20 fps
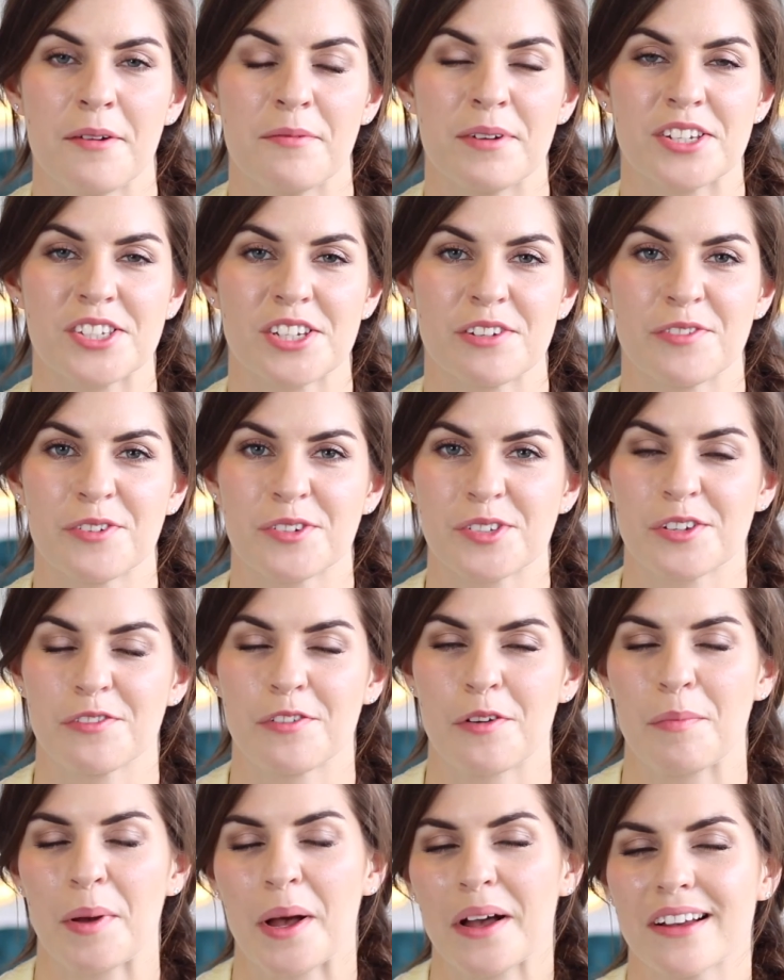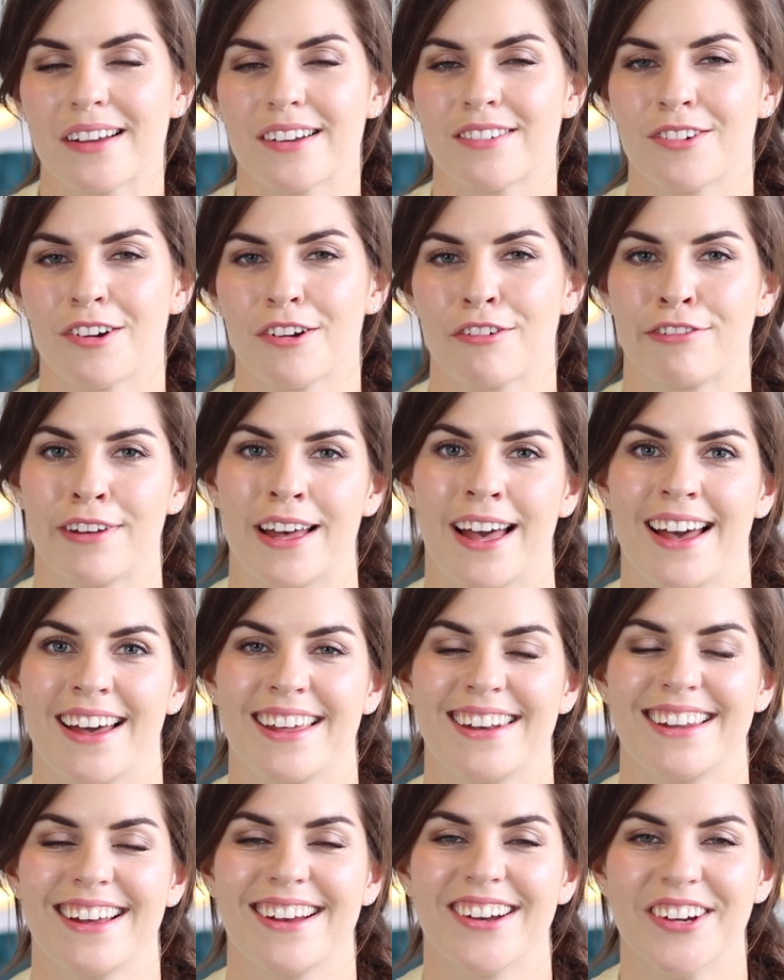which if you're sort of a punk rock
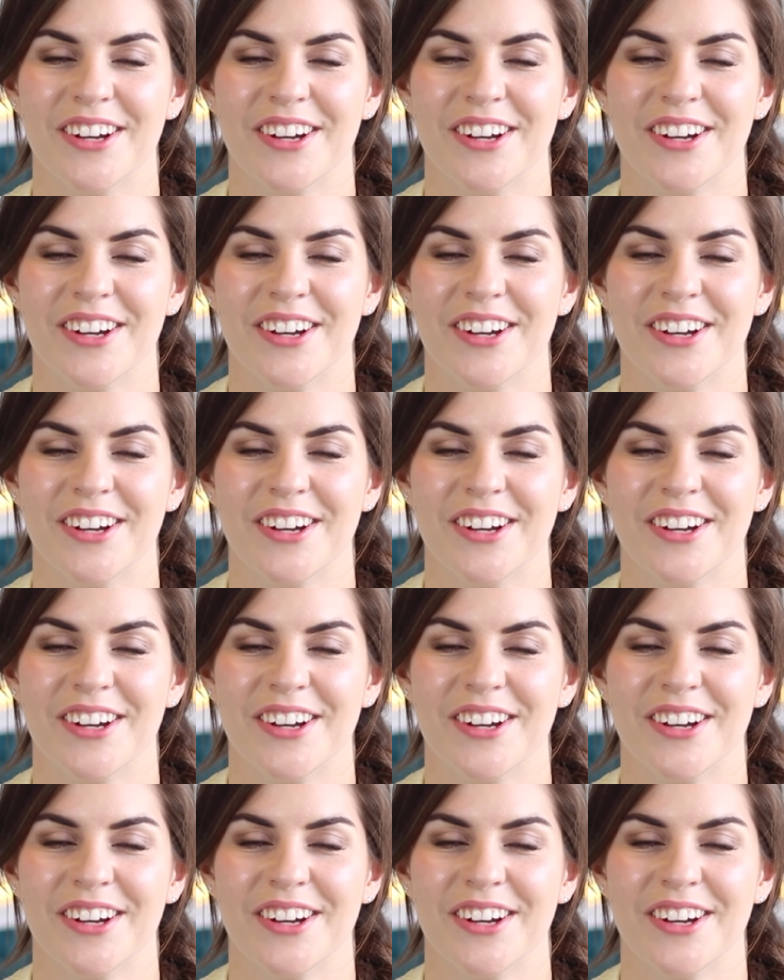fan